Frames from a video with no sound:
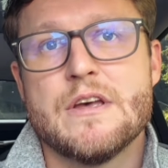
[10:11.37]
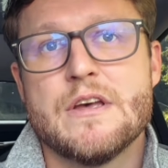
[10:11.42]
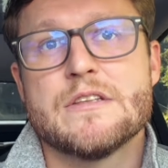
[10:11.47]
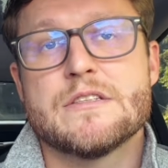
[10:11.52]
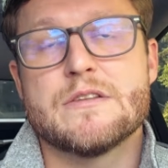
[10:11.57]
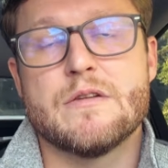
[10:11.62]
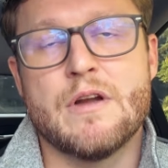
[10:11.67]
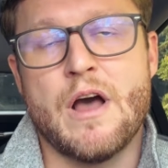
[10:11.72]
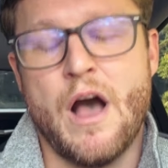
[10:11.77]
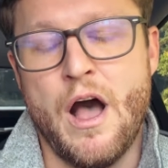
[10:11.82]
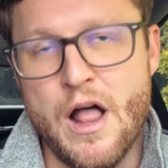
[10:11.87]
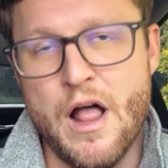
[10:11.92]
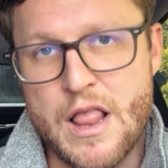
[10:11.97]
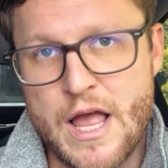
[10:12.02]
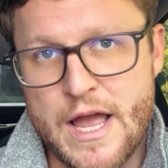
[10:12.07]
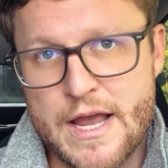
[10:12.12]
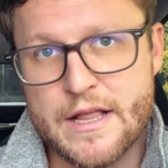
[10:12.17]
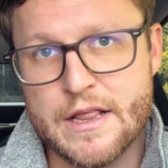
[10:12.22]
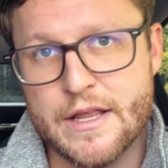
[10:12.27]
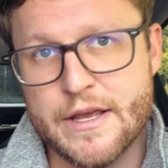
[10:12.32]
So in all
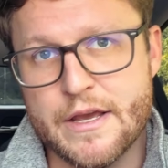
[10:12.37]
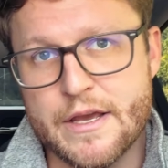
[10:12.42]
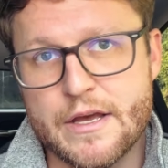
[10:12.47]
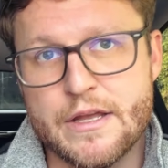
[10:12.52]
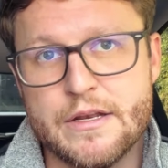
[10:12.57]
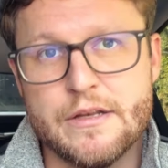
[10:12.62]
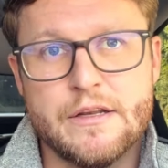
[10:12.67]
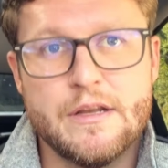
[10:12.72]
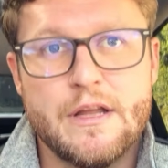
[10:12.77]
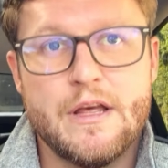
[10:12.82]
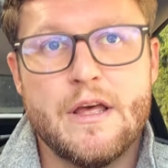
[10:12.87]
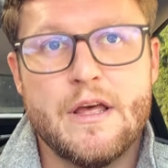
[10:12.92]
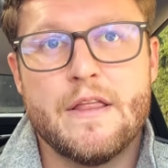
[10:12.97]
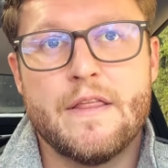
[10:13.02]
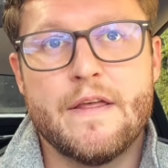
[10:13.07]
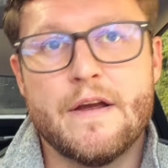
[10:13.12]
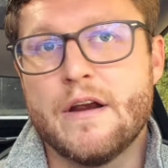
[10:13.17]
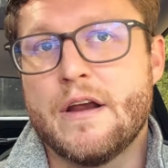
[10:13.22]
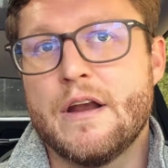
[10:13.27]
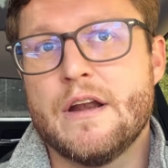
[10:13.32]
likelihood,
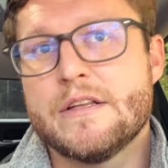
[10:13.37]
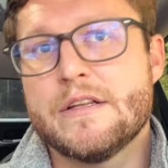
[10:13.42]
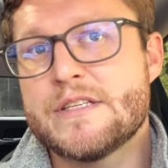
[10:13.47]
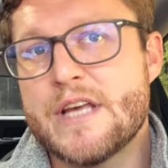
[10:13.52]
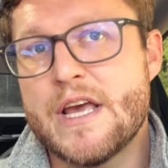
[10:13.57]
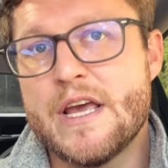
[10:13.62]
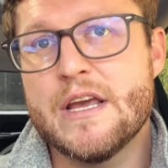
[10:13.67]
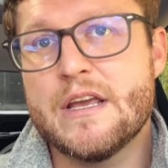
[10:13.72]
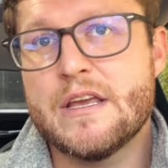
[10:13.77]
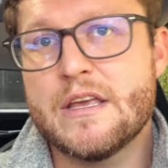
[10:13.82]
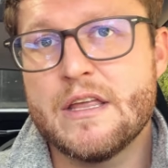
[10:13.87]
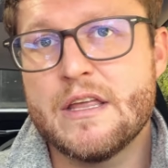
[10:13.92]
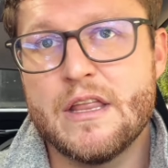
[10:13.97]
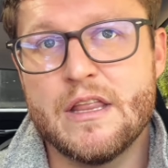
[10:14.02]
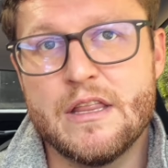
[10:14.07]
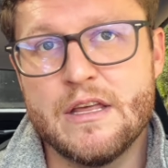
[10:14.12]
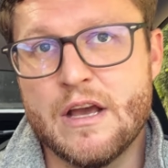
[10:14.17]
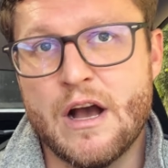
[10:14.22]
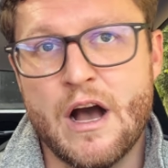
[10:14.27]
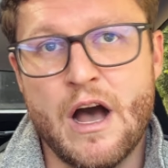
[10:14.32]
they're going to take
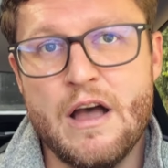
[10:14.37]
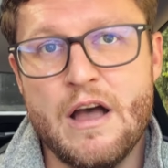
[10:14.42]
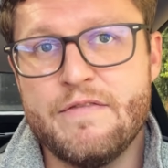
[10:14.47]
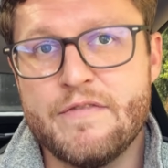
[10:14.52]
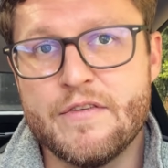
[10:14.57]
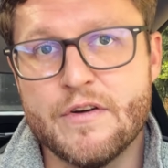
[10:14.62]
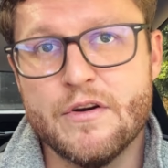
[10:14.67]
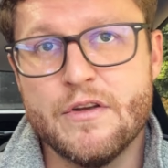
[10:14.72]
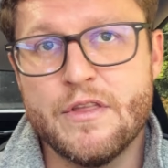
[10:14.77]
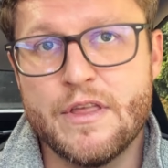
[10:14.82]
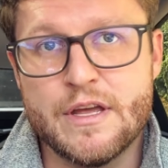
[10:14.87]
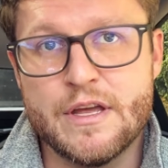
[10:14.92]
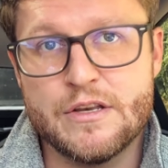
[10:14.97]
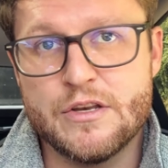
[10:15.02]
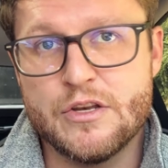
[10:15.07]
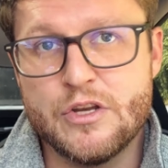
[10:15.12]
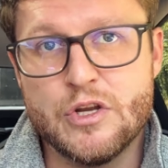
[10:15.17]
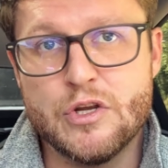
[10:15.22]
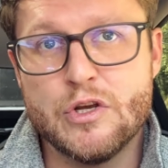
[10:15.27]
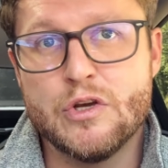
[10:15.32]
the offer
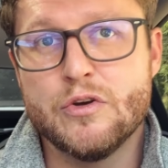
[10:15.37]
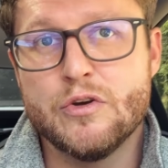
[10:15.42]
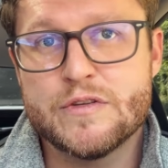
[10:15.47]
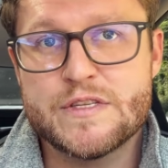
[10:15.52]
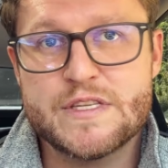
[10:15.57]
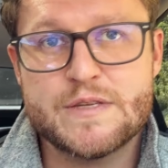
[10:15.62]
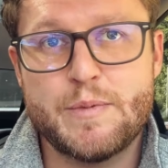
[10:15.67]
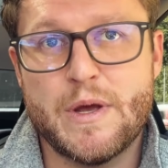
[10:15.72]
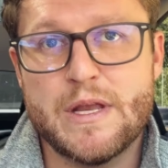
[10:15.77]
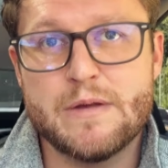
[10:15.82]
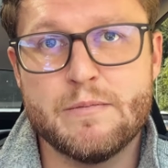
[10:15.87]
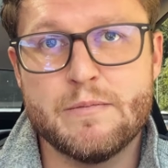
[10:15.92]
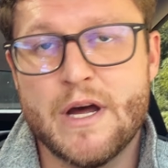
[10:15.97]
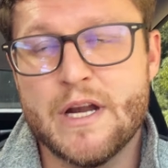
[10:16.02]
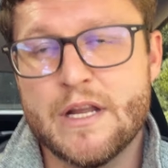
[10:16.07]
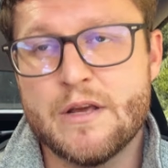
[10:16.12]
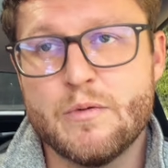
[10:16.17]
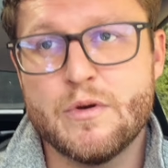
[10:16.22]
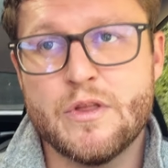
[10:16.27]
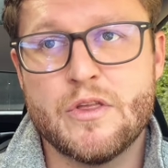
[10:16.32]
that you spent
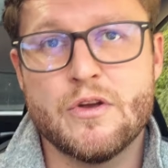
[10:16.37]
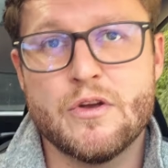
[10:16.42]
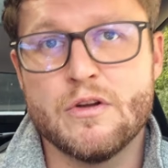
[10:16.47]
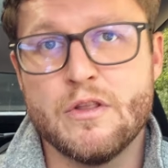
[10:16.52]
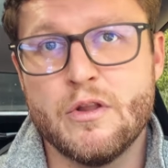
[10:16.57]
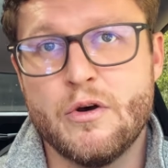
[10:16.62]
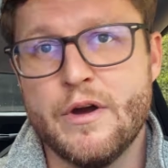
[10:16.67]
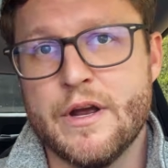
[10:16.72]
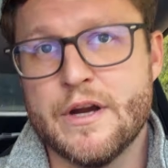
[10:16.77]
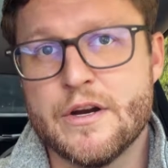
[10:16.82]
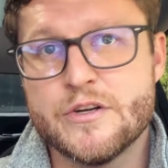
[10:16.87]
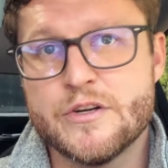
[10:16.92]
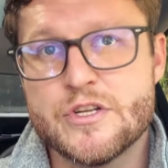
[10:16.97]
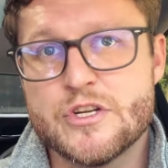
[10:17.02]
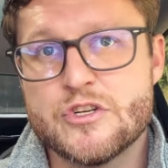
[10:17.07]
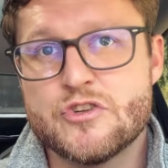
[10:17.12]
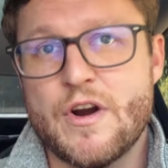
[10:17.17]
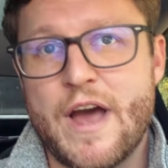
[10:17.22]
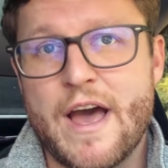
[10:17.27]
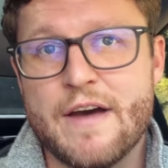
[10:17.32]
money with your lawyer to
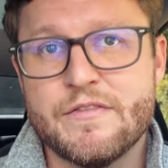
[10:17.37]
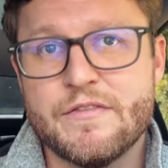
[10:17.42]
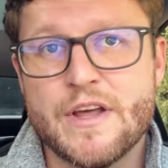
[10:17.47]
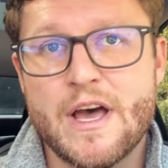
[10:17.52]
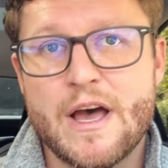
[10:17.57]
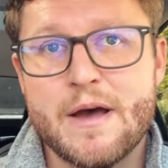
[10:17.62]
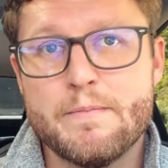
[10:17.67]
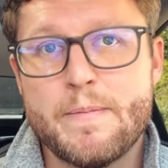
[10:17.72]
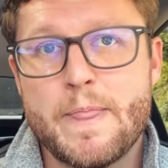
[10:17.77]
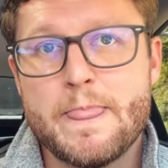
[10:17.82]
draft up,